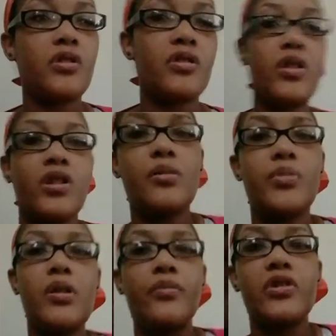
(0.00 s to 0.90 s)
Like, I'm
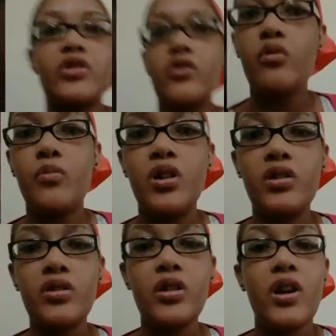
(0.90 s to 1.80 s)
pumping so
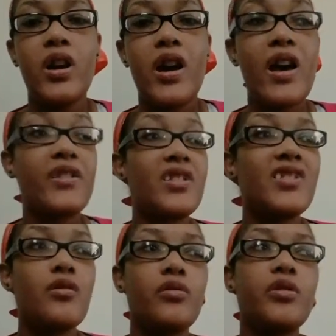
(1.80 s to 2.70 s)
much. And this is
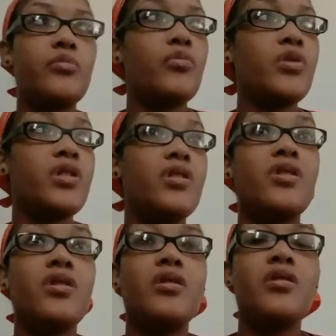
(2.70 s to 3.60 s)
only within
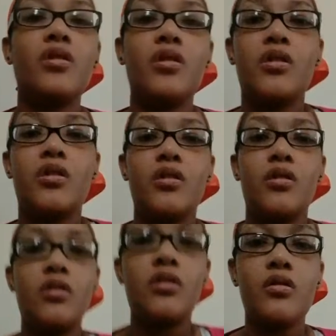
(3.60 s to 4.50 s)
the
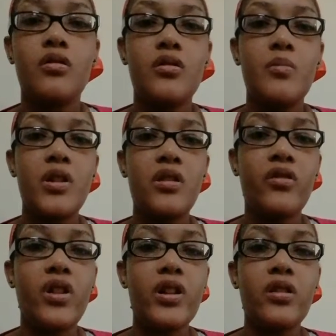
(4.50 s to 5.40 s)
span of
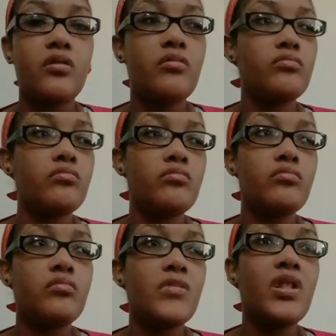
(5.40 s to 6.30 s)
like
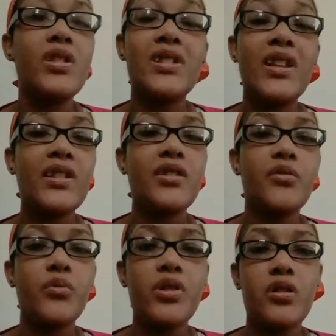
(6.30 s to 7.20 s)
it's less than a
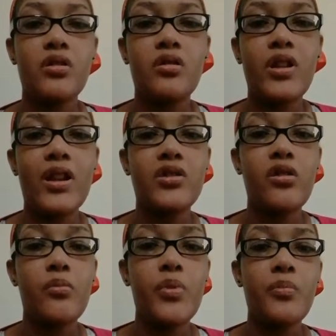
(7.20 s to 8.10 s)
week that I
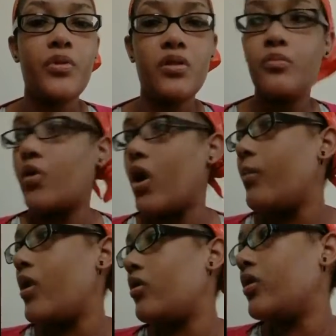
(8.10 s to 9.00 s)
started pumping
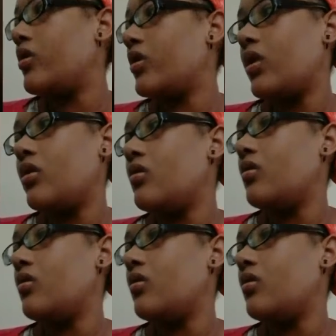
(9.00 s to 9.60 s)
primarily again.